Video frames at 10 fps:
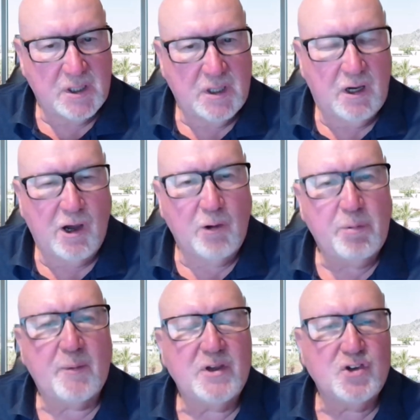
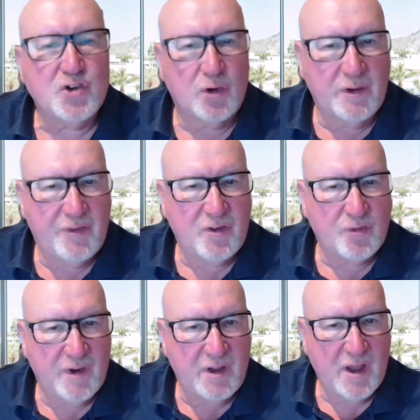Hope you enjoyed this
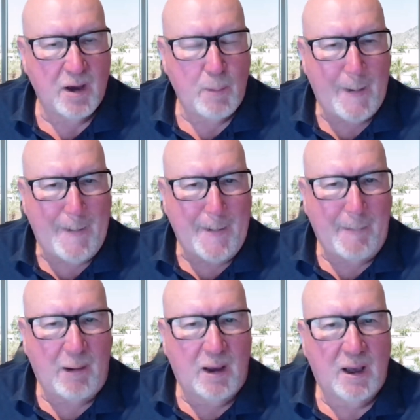video
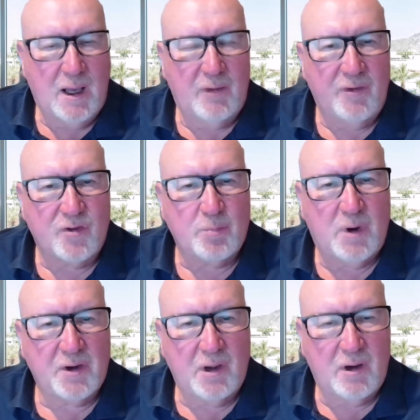and this
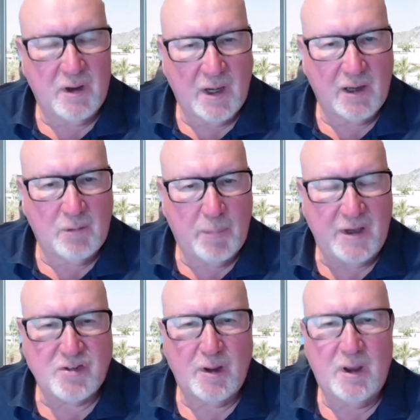monologue a little
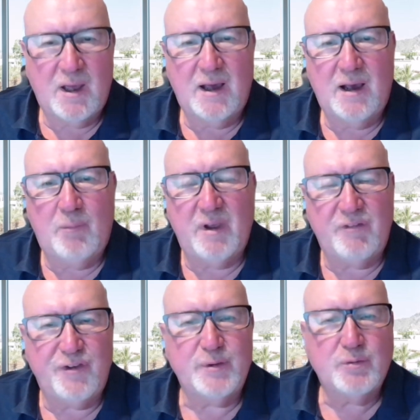bit.
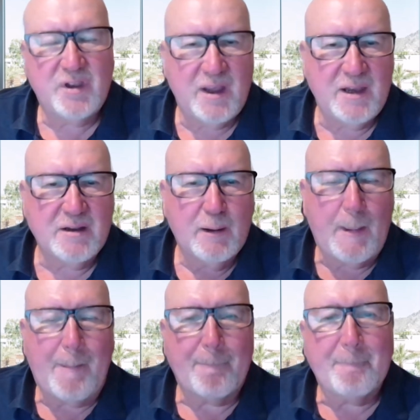If you did,
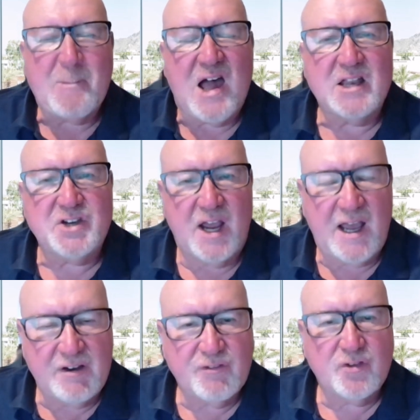and you
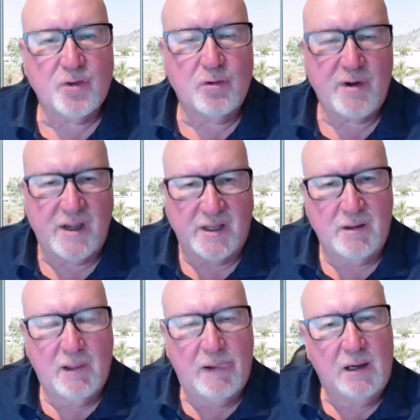haven't already,
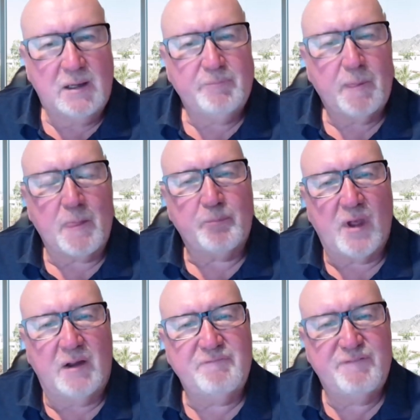
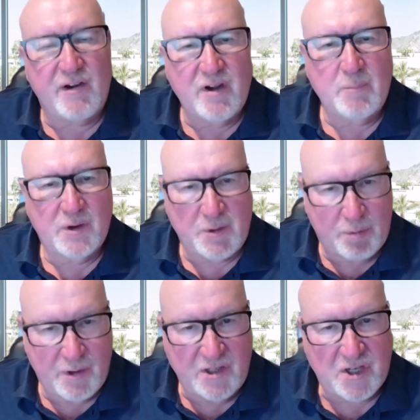I'd very much
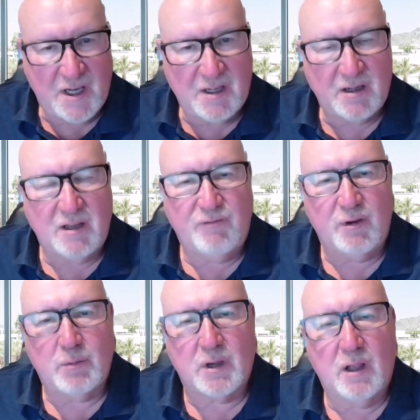appreciate it if
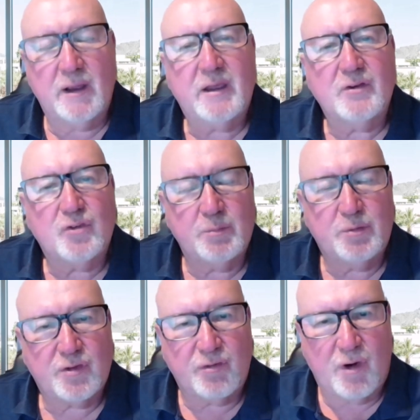you would like and
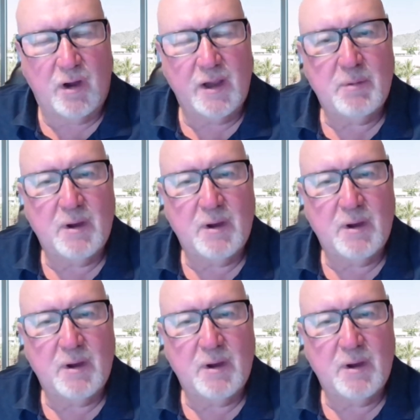subscribe